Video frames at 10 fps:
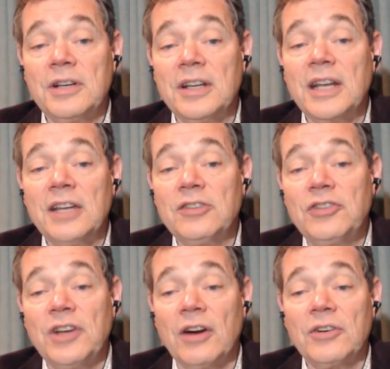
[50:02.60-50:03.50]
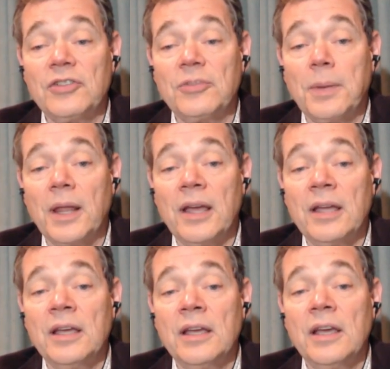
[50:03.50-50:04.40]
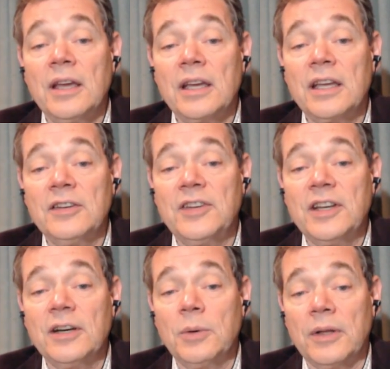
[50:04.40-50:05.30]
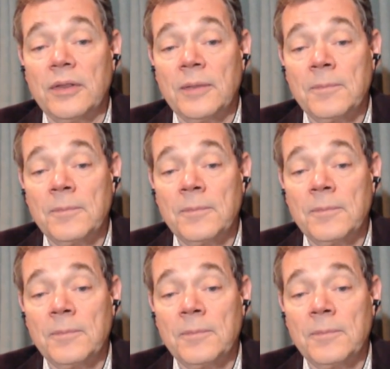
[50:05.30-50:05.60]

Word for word: nit HDR display can deal with.